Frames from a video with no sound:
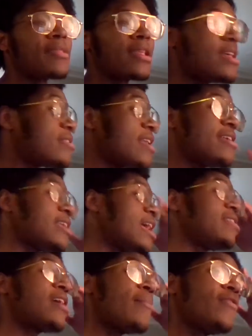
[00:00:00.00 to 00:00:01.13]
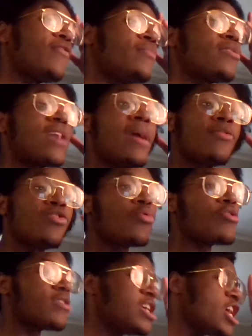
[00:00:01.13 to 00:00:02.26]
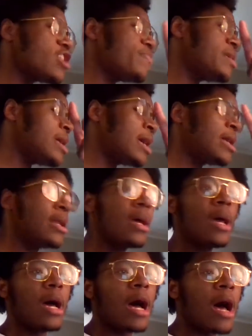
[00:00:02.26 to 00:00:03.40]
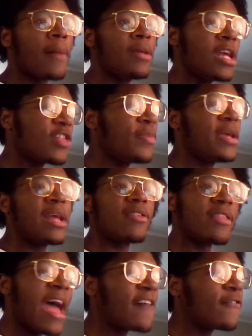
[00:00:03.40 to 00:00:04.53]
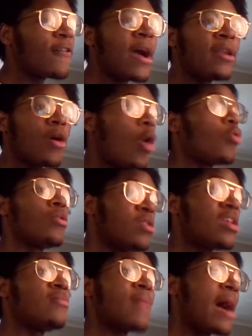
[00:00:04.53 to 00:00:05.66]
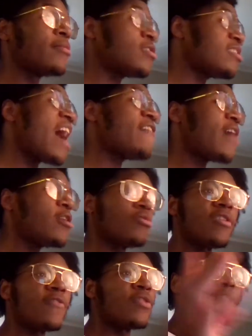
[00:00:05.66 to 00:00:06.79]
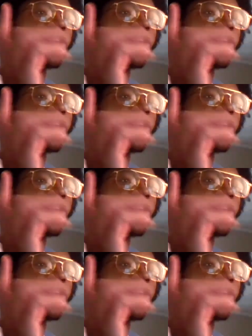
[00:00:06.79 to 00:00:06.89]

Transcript: It's, again, coming from the same source, ESPN, ESPN staff writer. Oh, now, the staff writer's different.